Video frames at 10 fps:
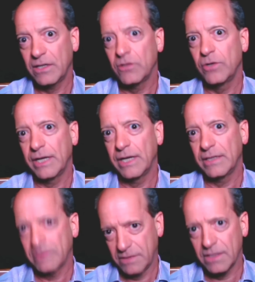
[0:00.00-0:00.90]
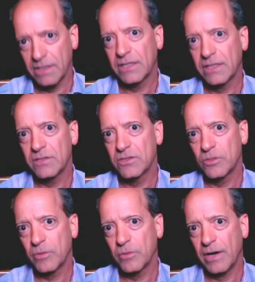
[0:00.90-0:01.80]
including uh, the
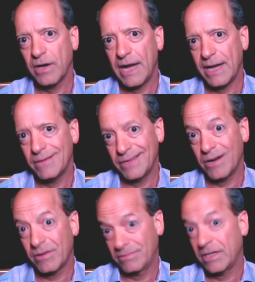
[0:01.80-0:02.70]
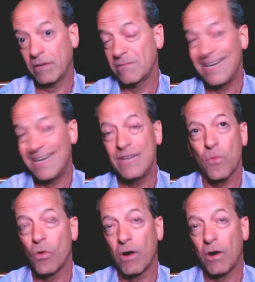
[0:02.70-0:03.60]
consumer and their, their need